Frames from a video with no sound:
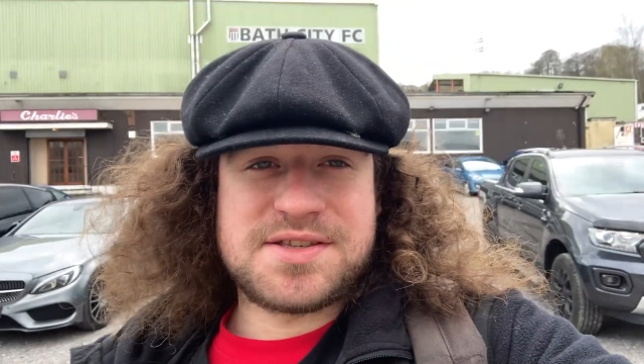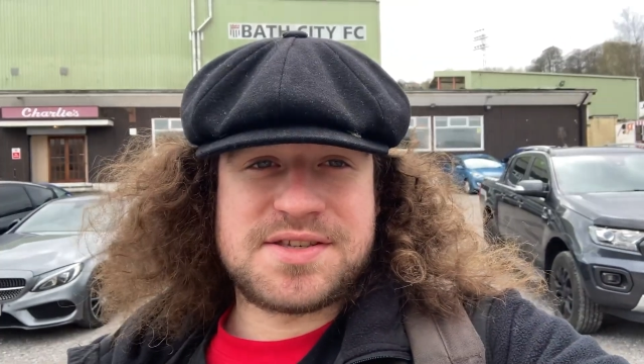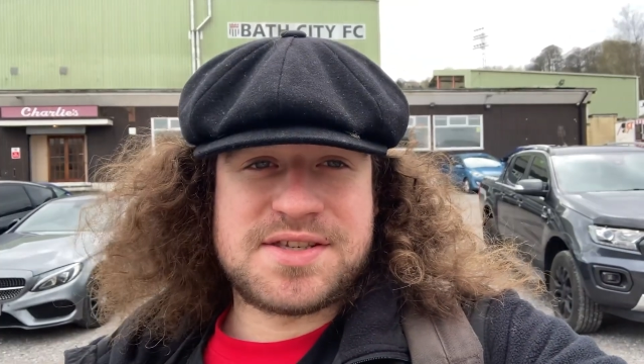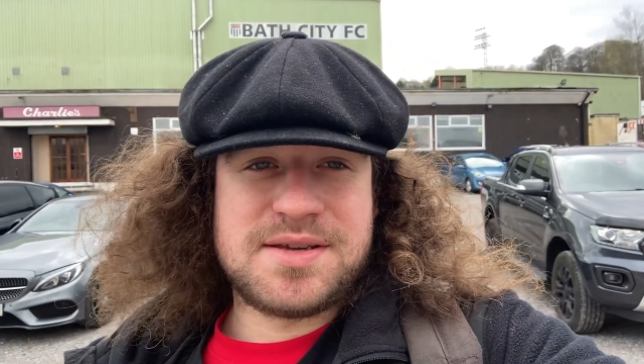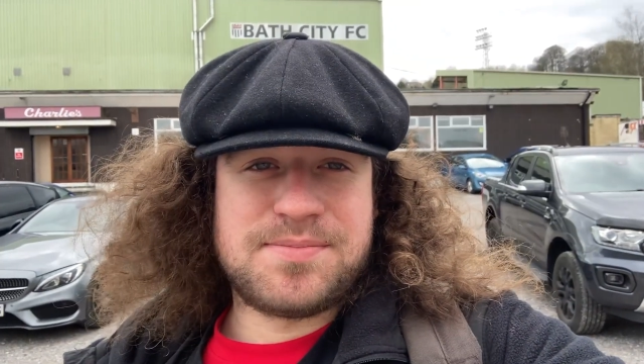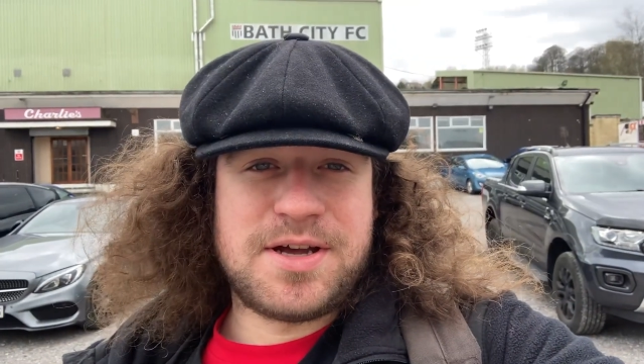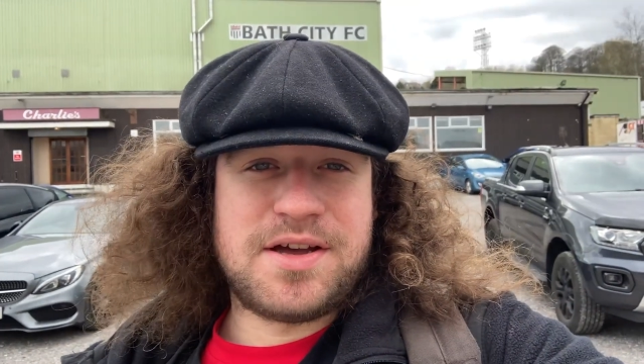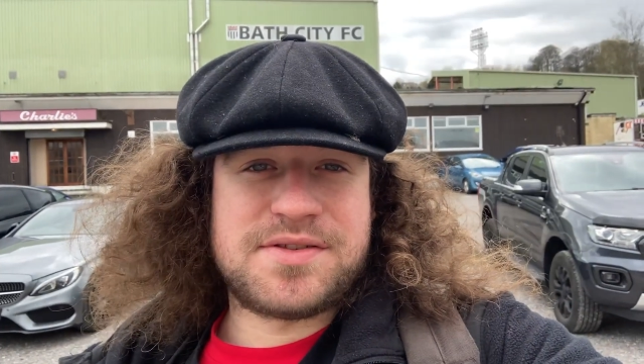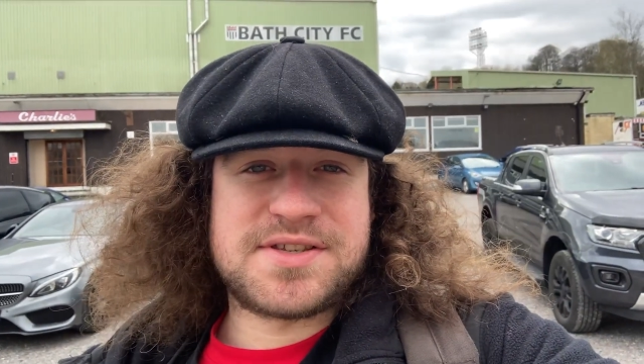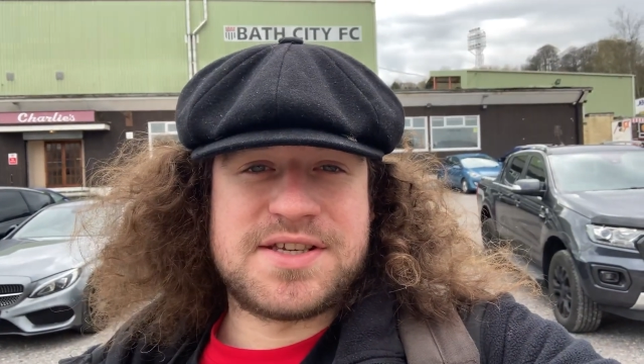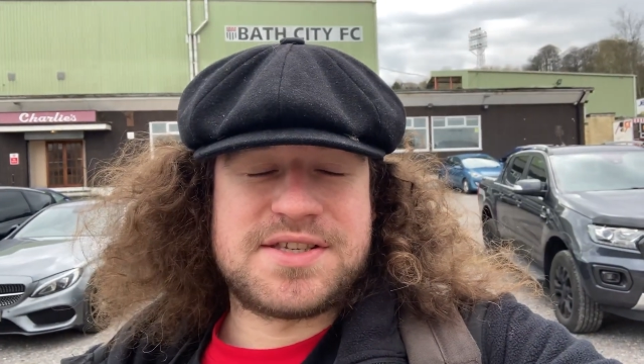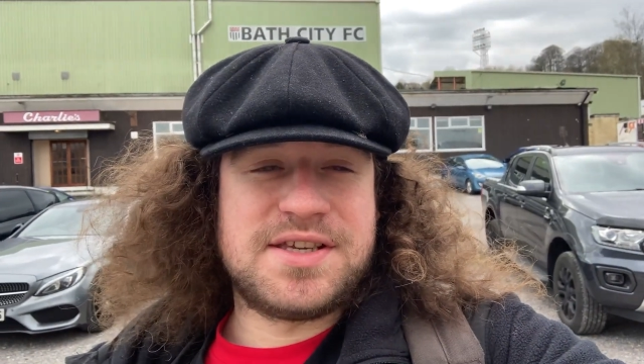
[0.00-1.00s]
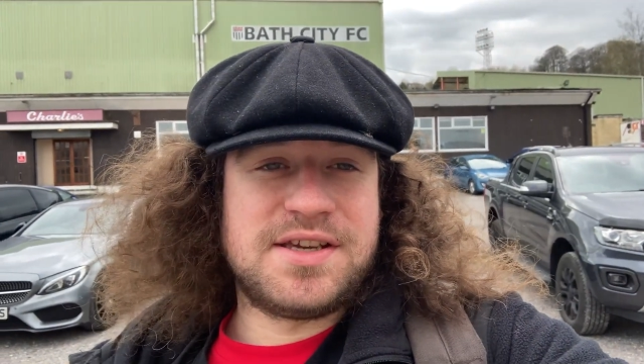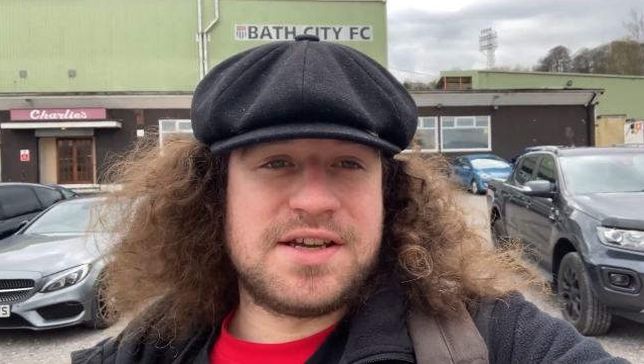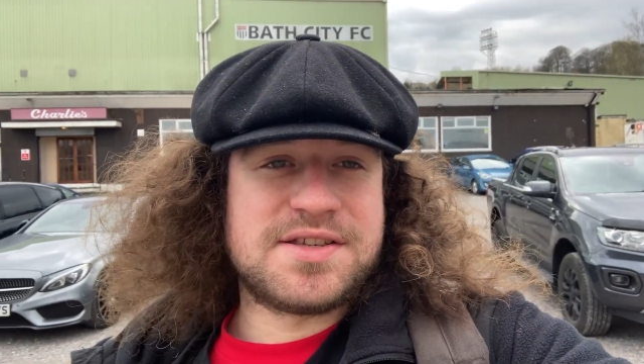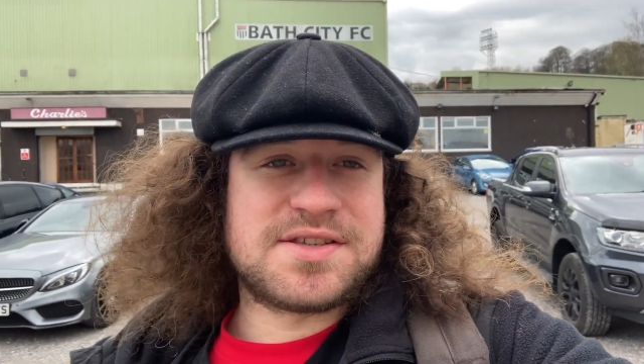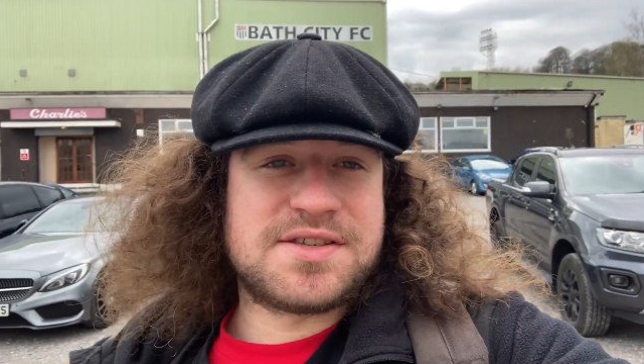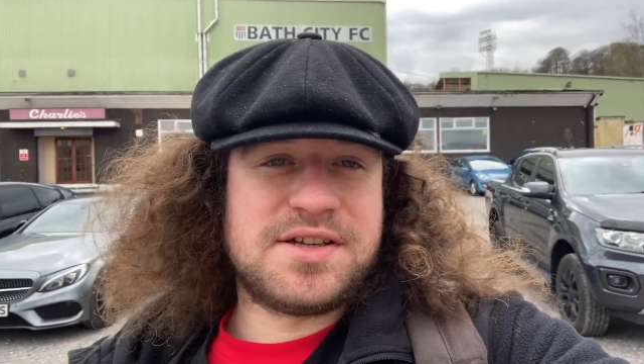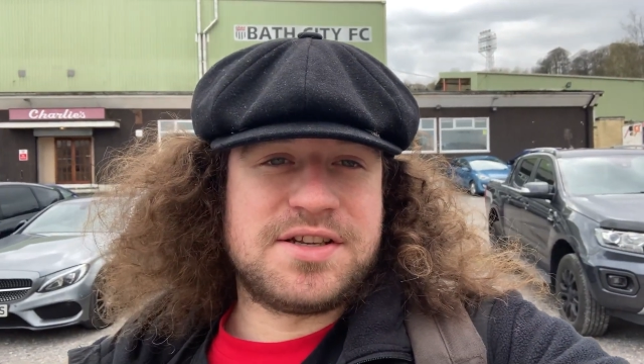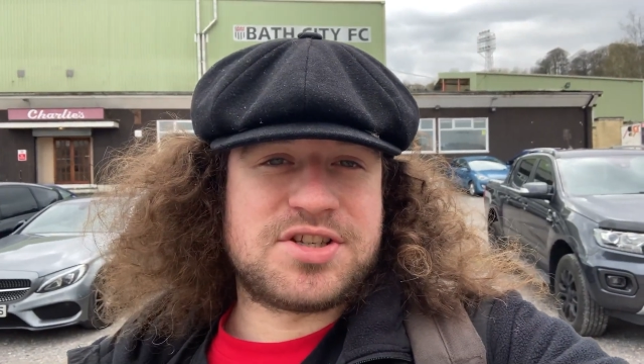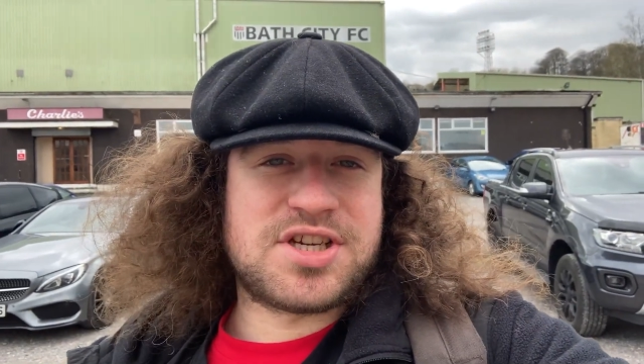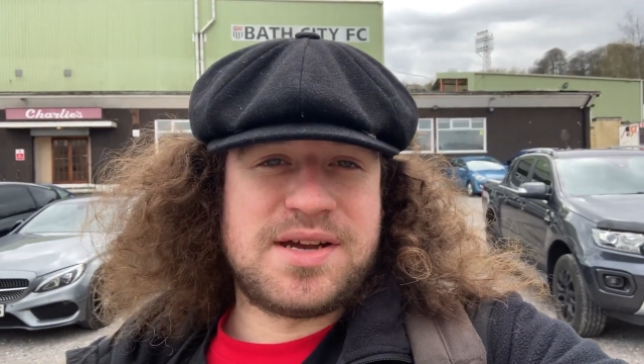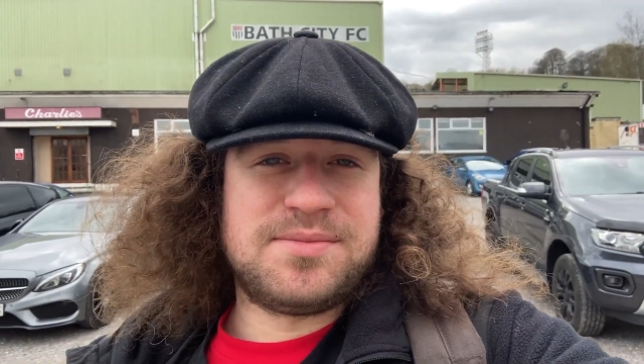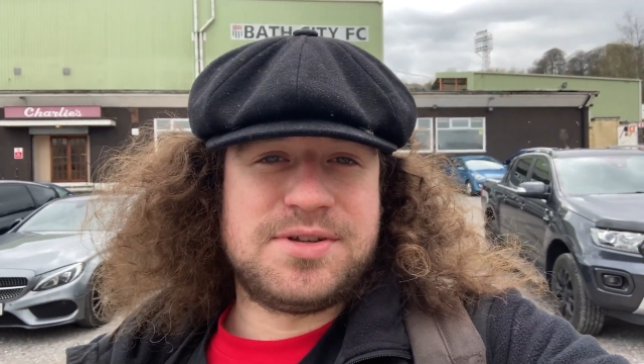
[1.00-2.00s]
to see Bath City against Dulwich
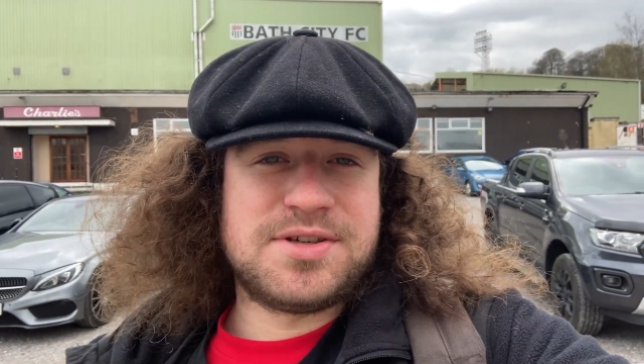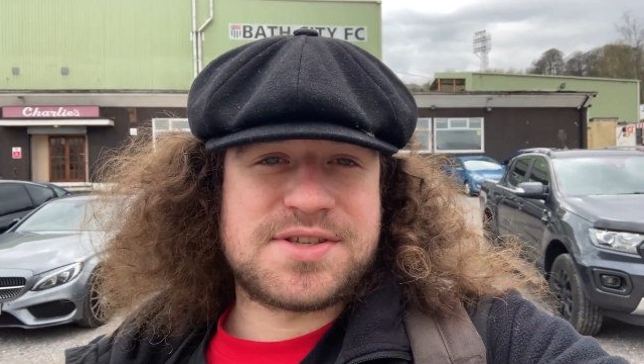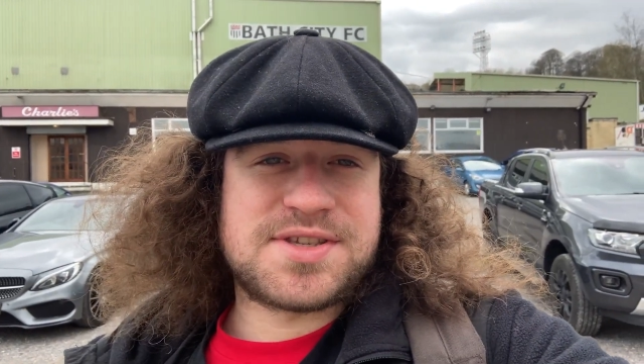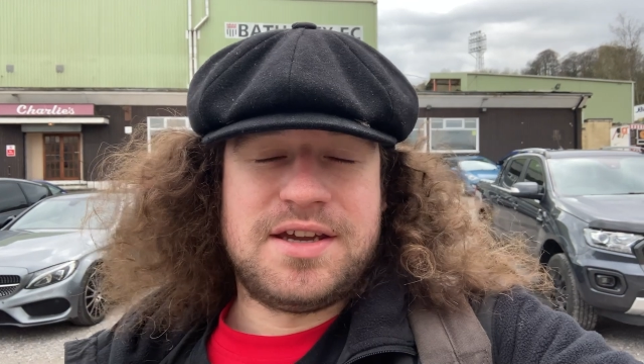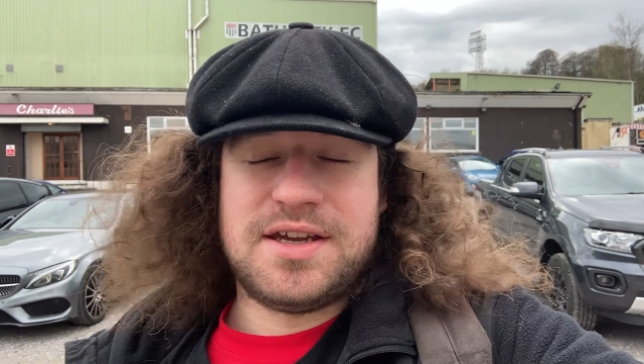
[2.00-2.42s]
Hamlet